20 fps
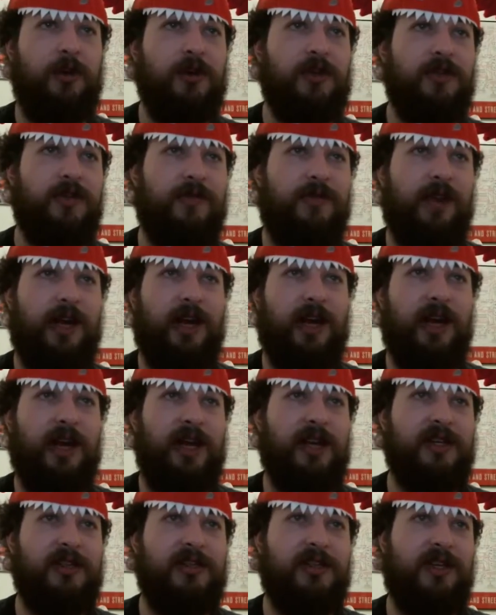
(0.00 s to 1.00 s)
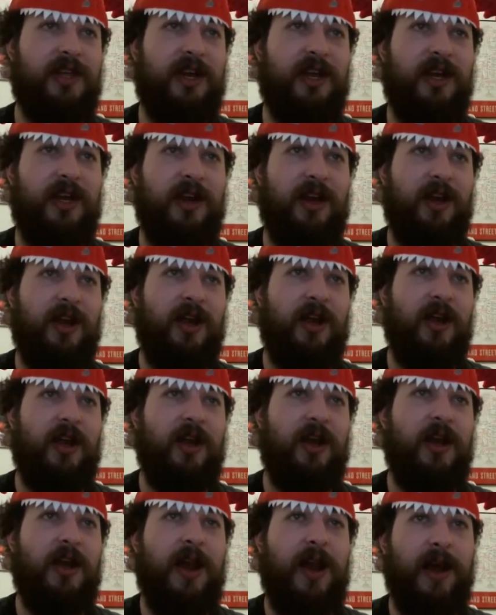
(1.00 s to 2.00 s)
of that is that
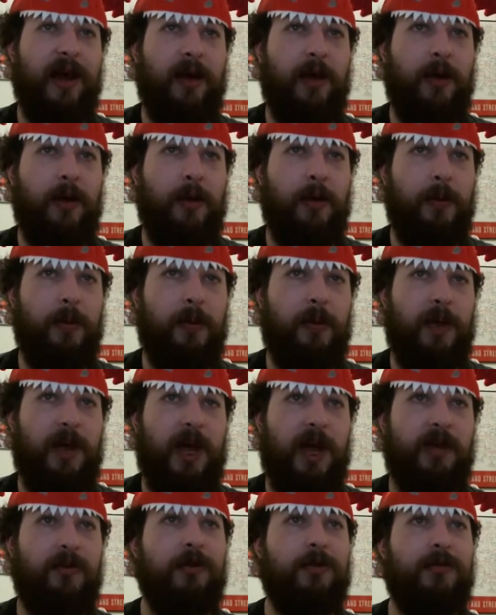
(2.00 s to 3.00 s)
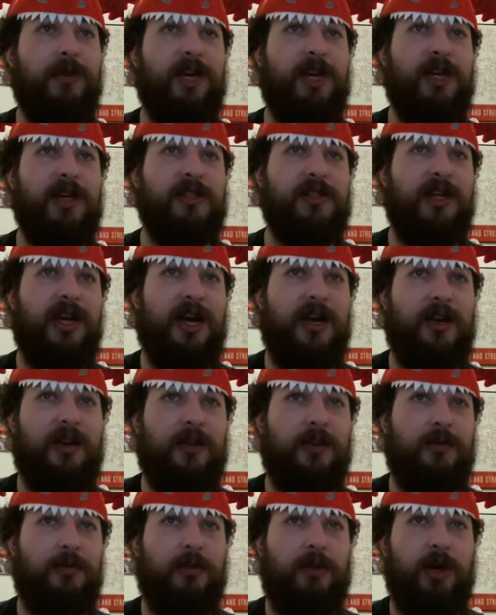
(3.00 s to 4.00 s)
now everybody has gotten to
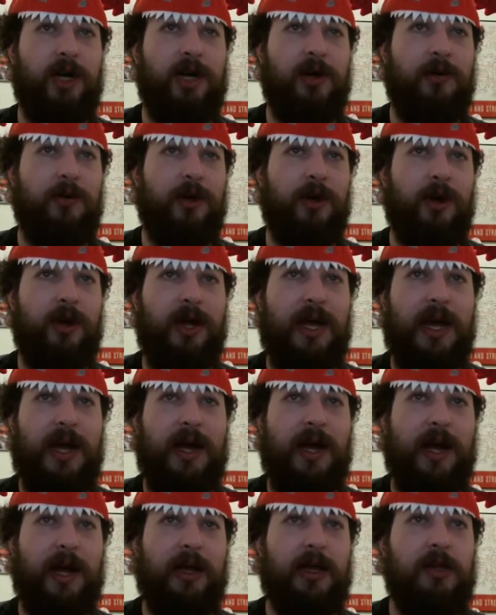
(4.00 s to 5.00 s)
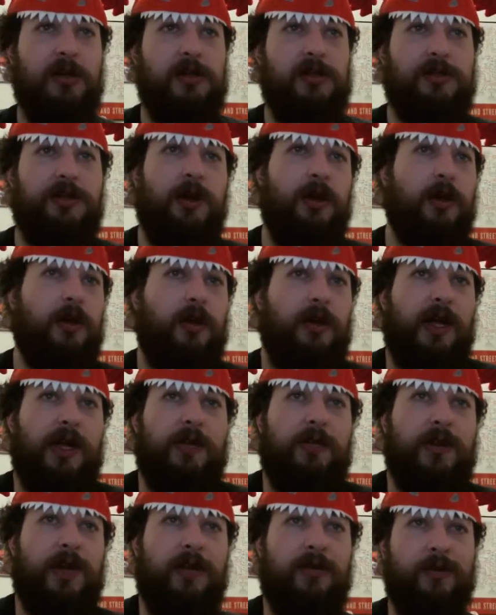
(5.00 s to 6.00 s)
the point where, yeah, I can just go collect
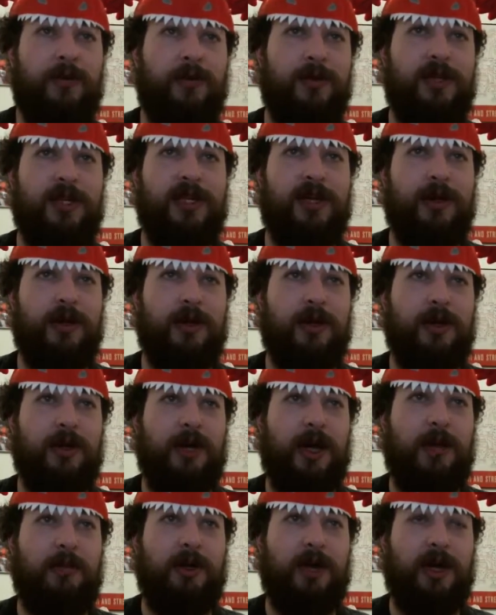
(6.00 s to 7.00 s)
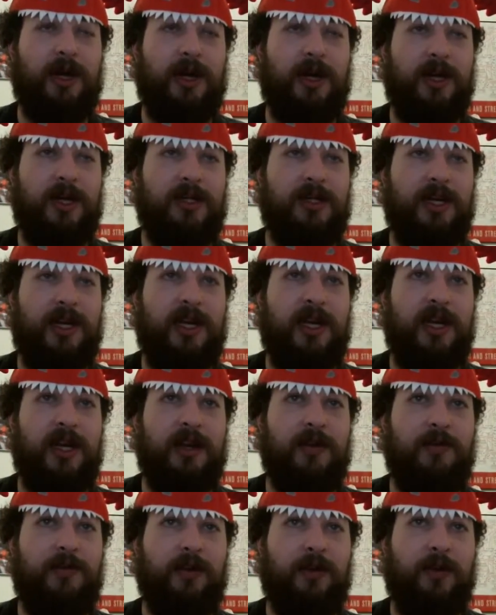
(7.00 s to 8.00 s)
whatever material, not because I need
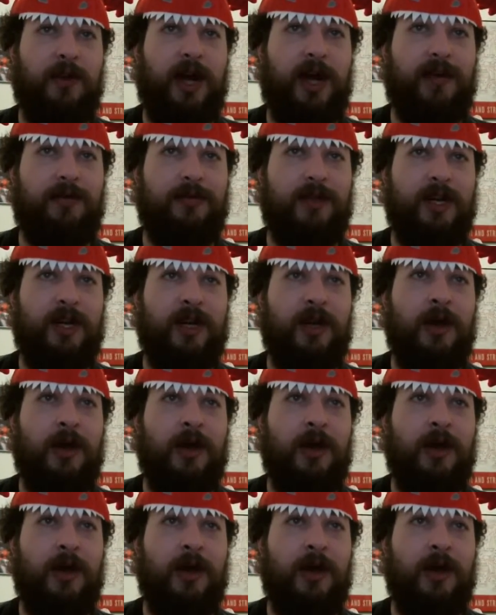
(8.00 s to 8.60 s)
it for crafting,